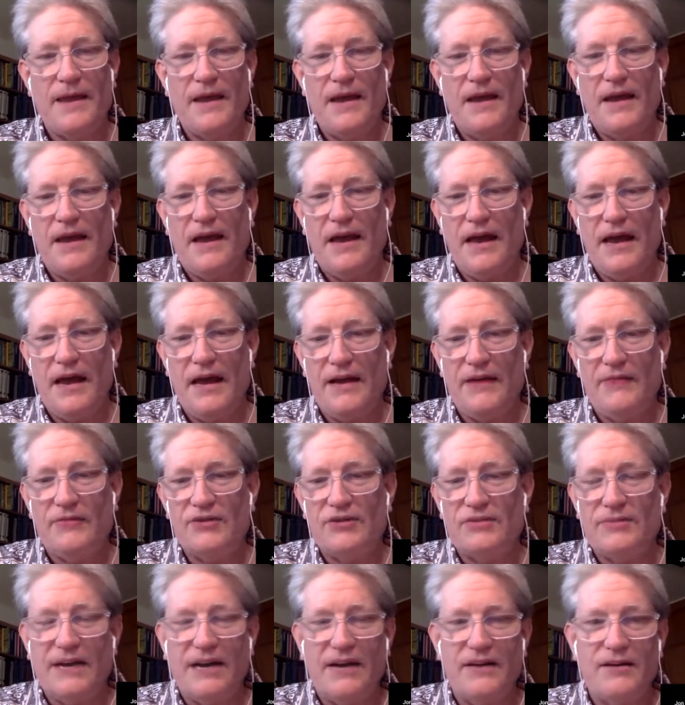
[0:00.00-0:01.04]
and it
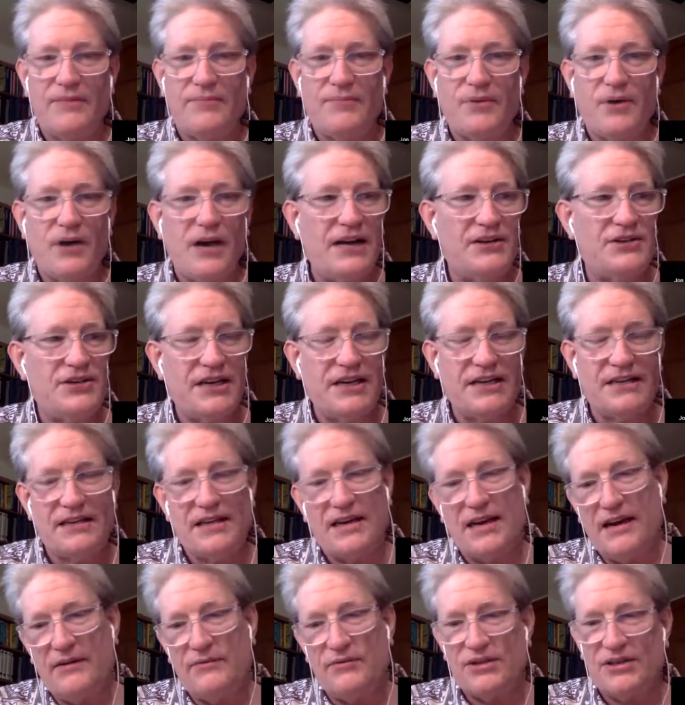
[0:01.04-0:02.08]
was about a project
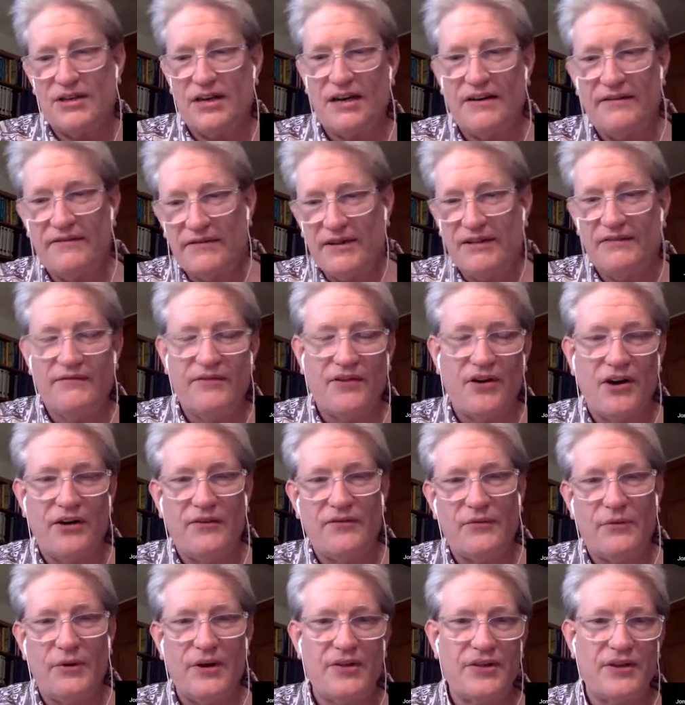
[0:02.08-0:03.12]
that I was kind of
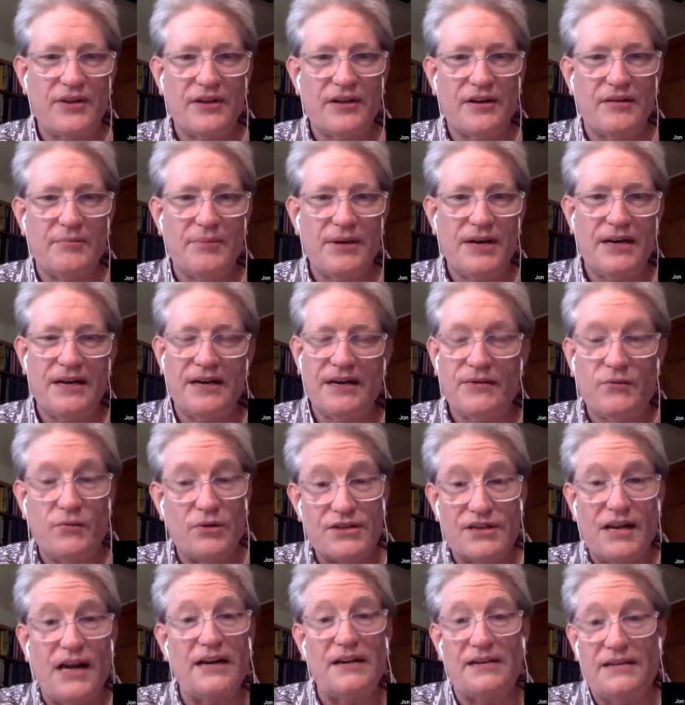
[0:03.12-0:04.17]
involved with a little bit, and it
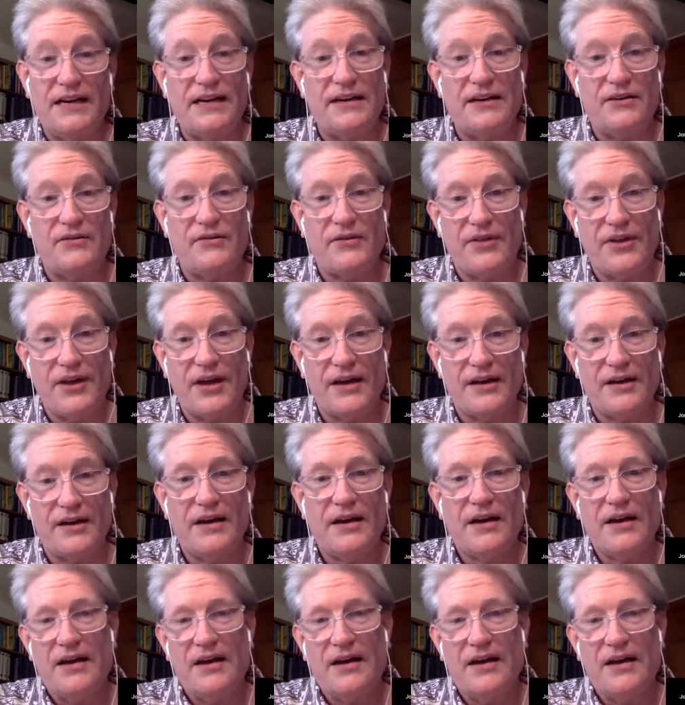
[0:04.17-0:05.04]
was not a technical thing.